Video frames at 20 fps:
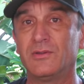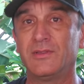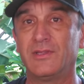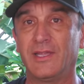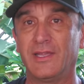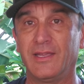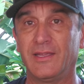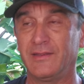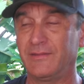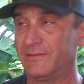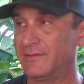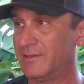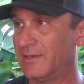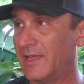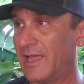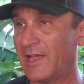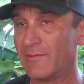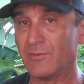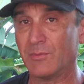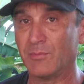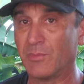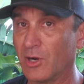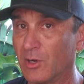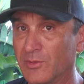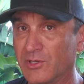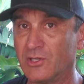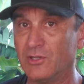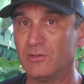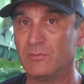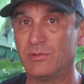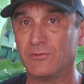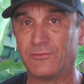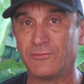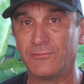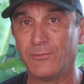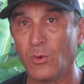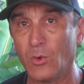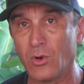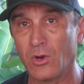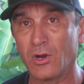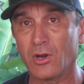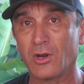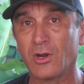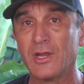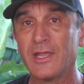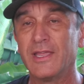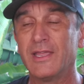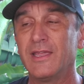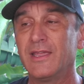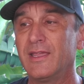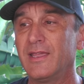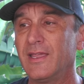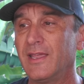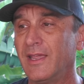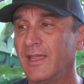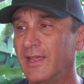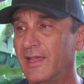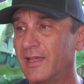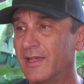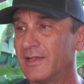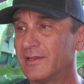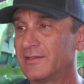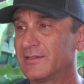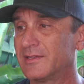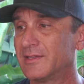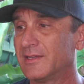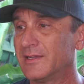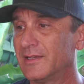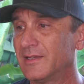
They haven't barbecued before, and